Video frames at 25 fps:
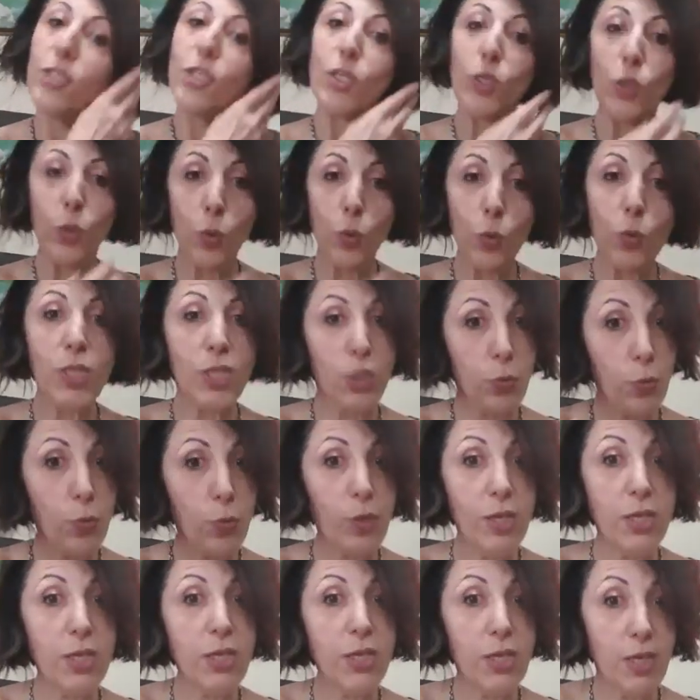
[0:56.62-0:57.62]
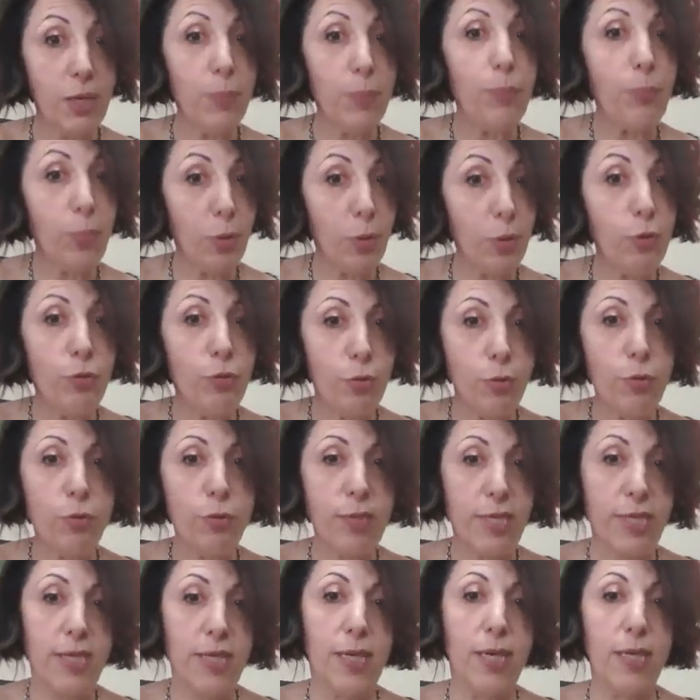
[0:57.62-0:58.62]
units we're
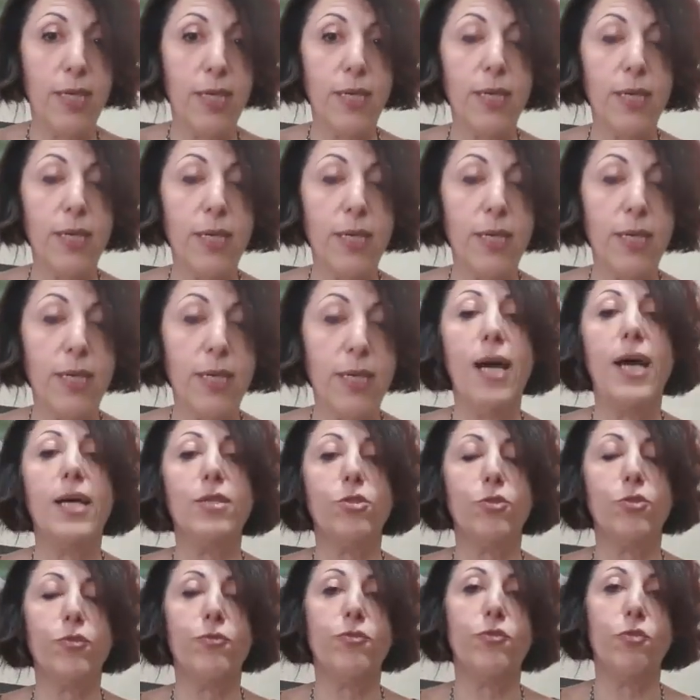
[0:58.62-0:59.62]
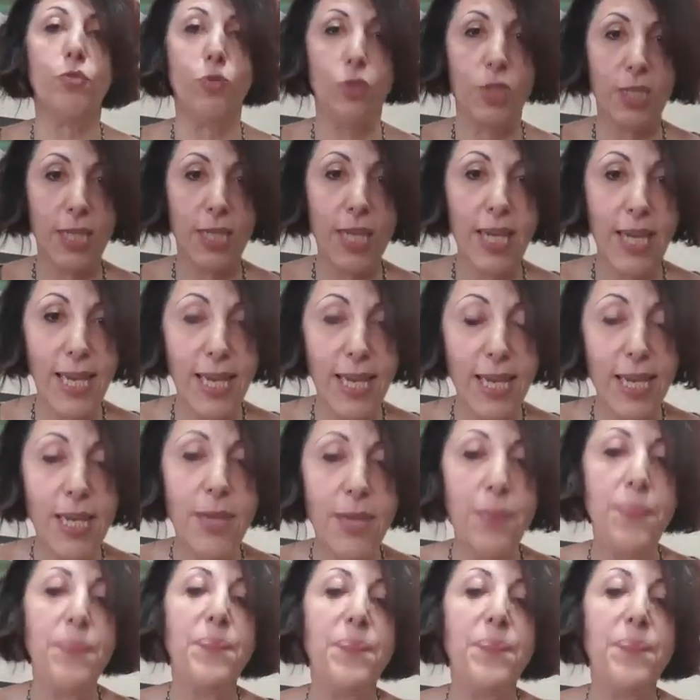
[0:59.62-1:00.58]
producing as of today